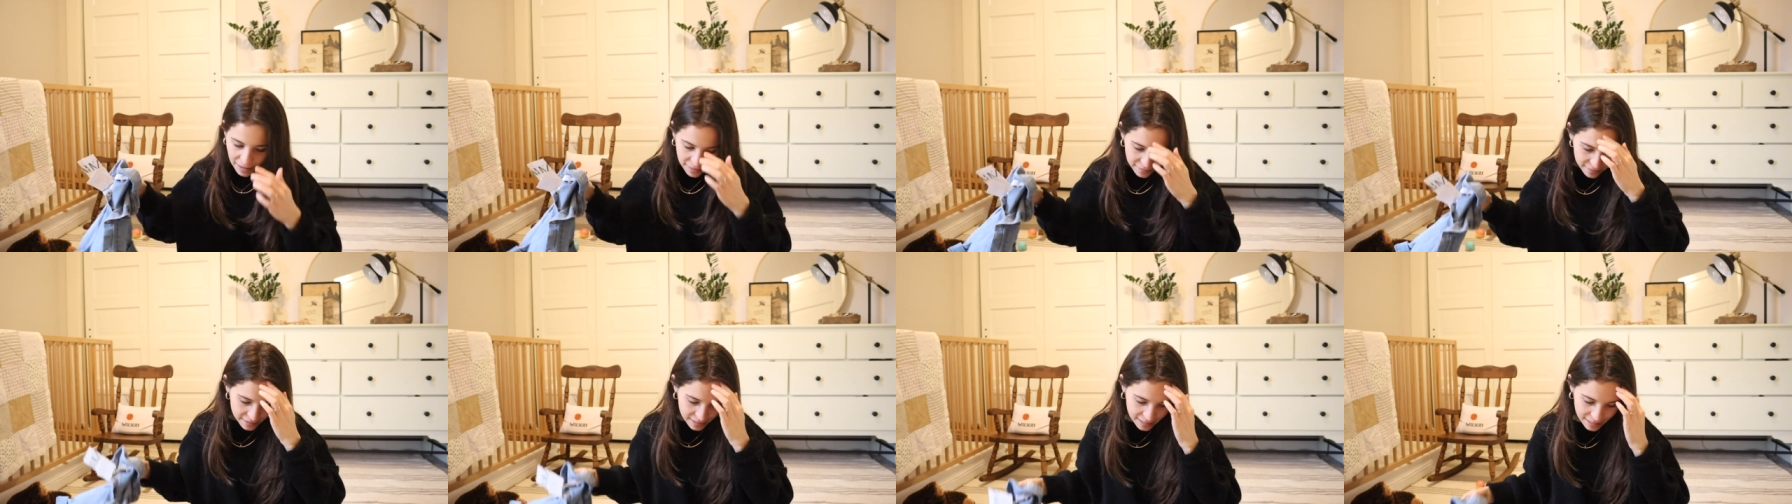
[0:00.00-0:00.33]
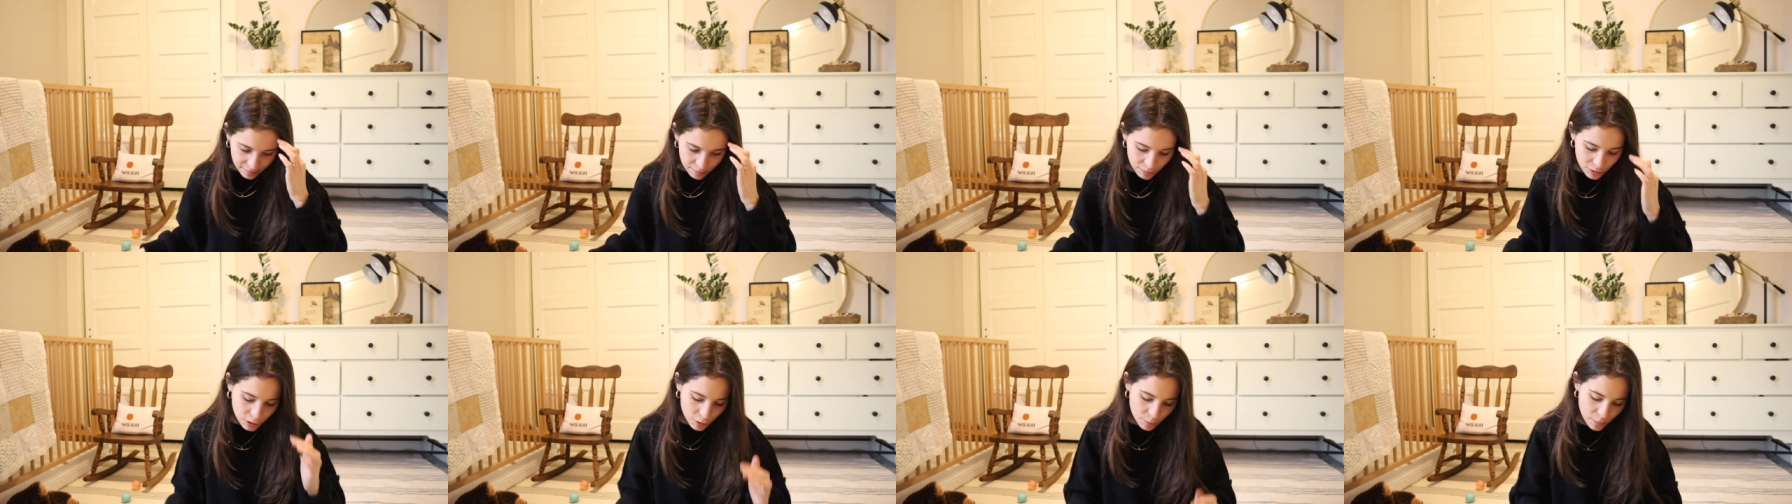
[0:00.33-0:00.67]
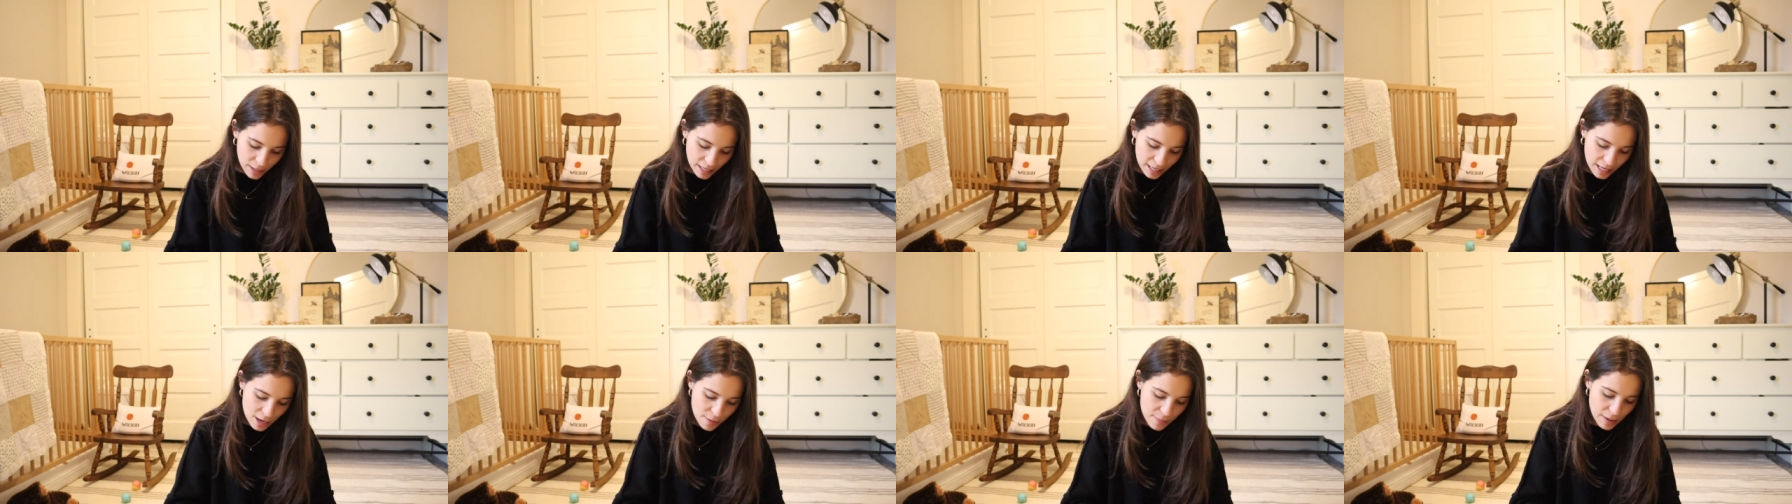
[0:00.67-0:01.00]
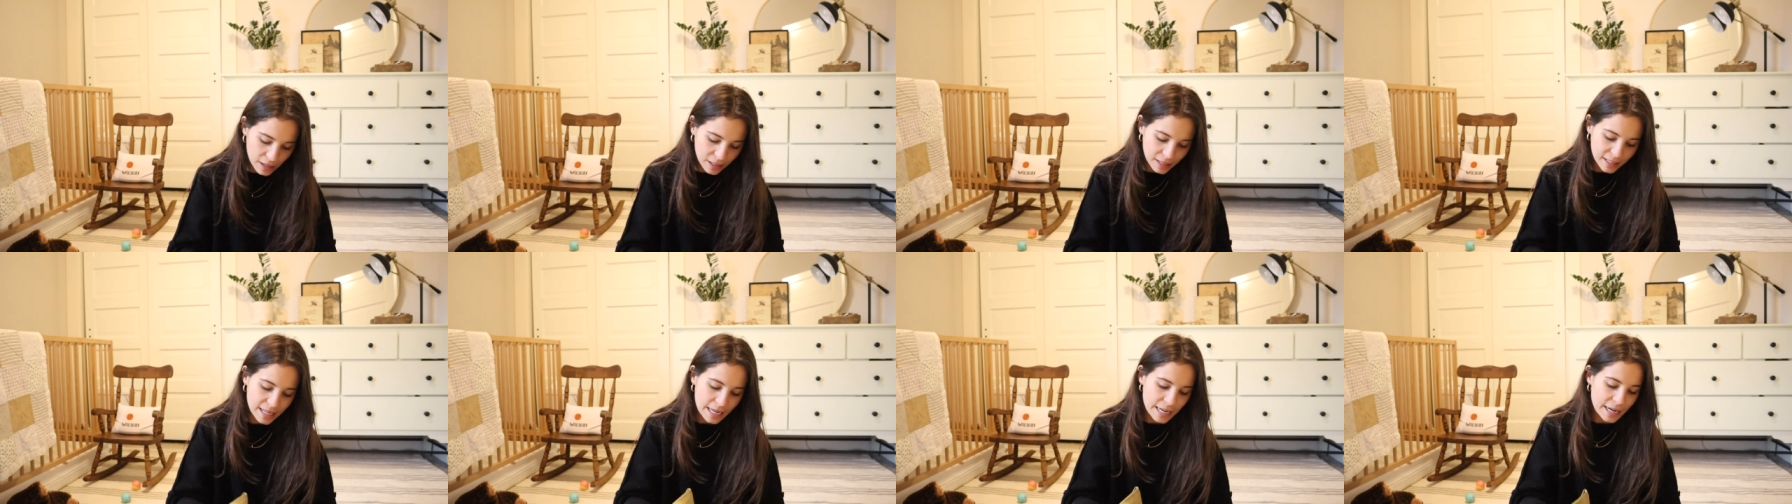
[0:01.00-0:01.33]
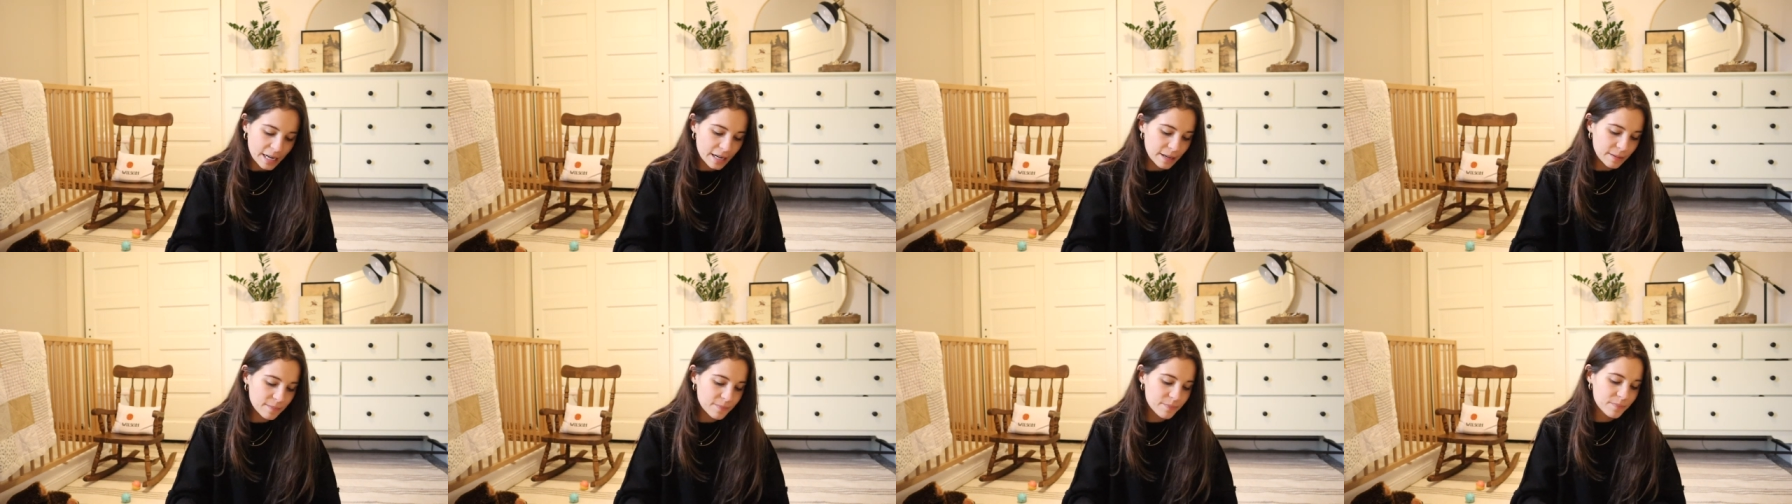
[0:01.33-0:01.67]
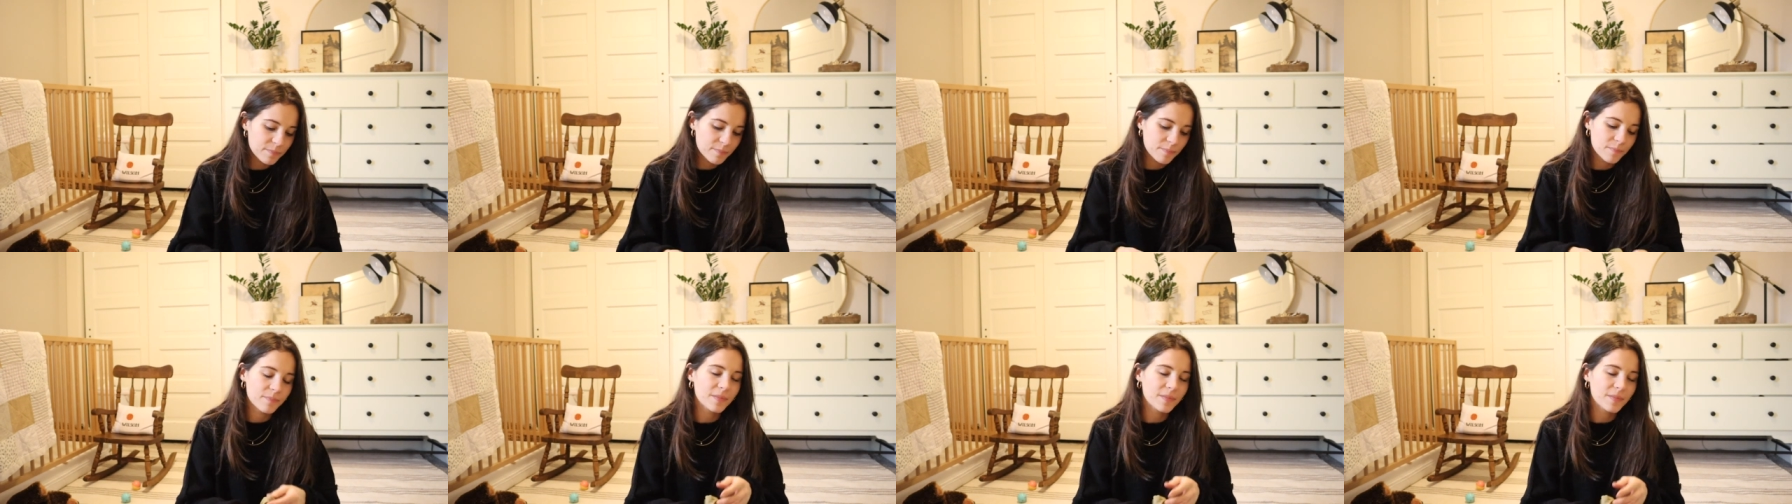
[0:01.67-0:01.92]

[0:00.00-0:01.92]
but I feel like I'm so picky about denim